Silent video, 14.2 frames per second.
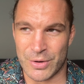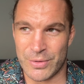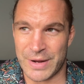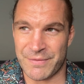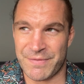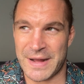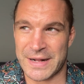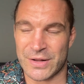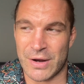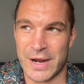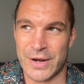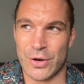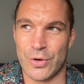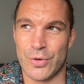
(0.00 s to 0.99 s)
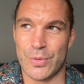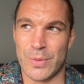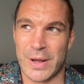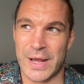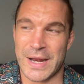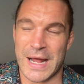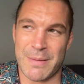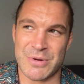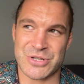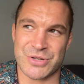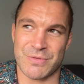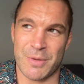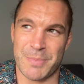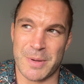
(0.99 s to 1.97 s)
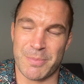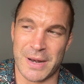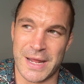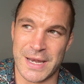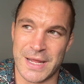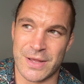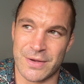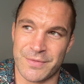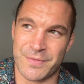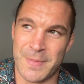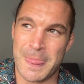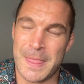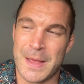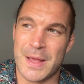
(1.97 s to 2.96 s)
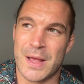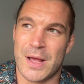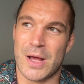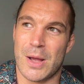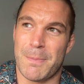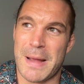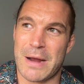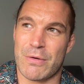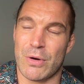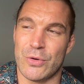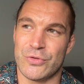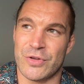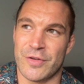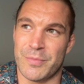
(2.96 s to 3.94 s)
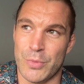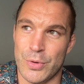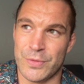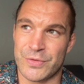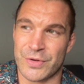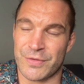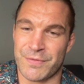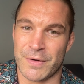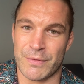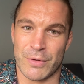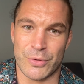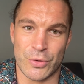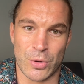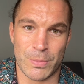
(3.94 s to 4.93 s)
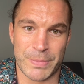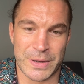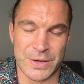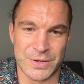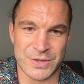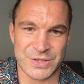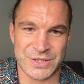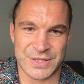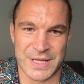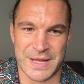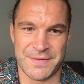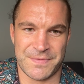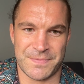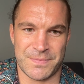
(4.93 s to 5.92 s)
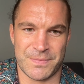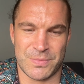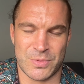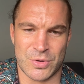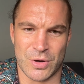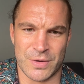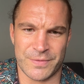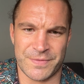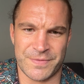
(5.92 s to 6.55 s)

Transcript: In fact, I know in amateur rugby plenty of back rows that have moved to the front row, not because they've gotten,